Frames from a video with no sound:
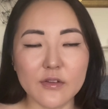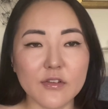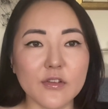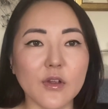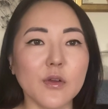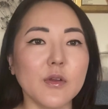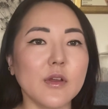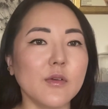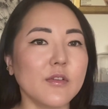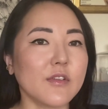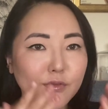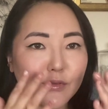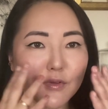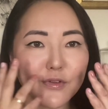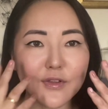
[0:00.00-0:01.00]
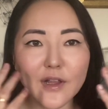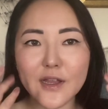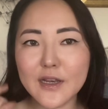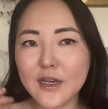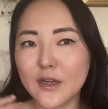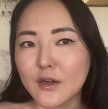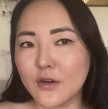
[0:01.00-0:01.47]
So it was
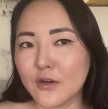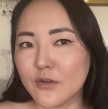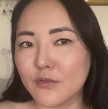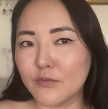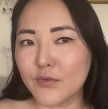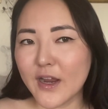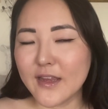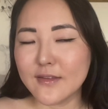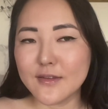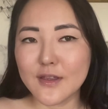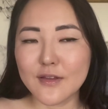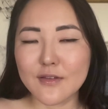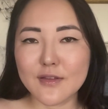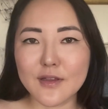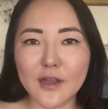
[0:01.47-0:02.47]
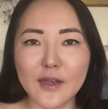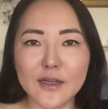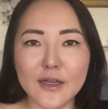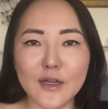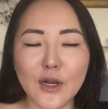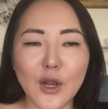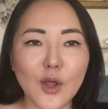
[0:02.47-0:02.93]
slightly radiant,
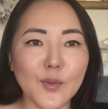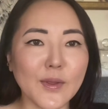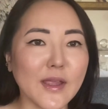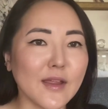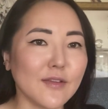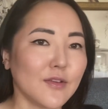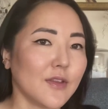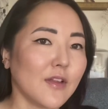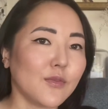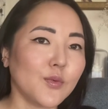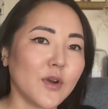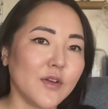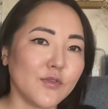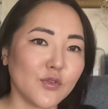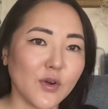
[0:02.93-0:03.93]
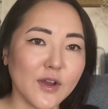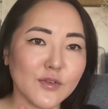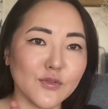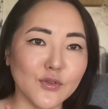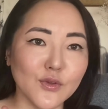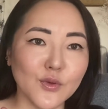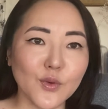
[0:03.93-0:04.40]
slightly glowy. So that's what I've tried to